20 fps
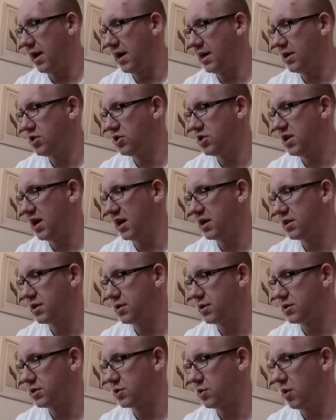each
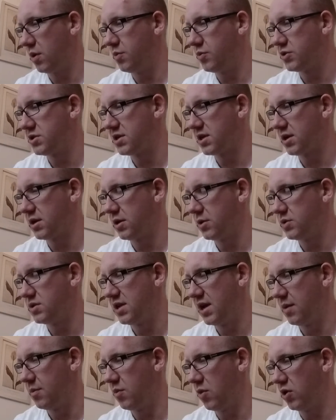tactical squad must
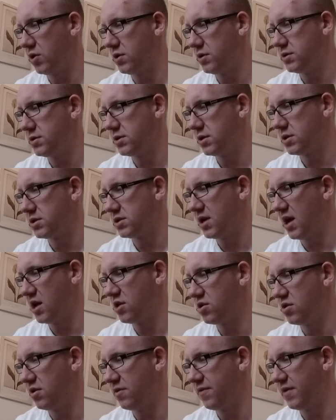include 10 models. The
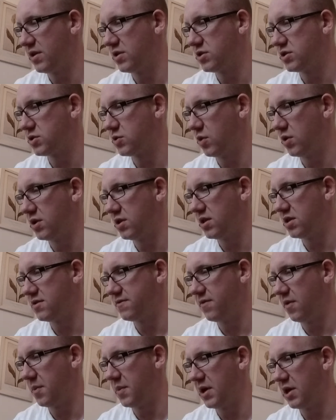sergeant of each squad in
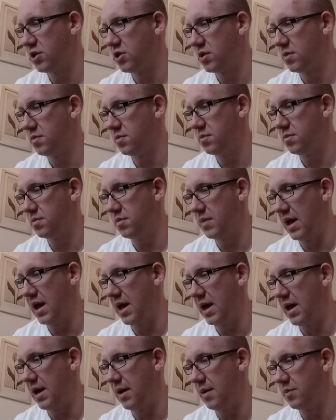this formation
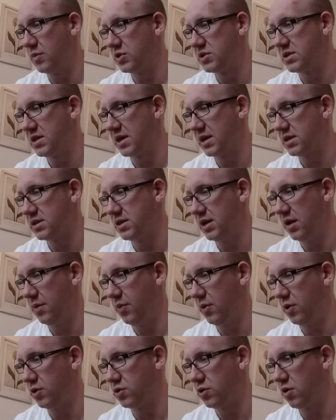must take a
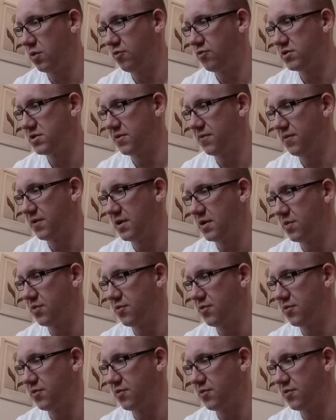teleport homer as a free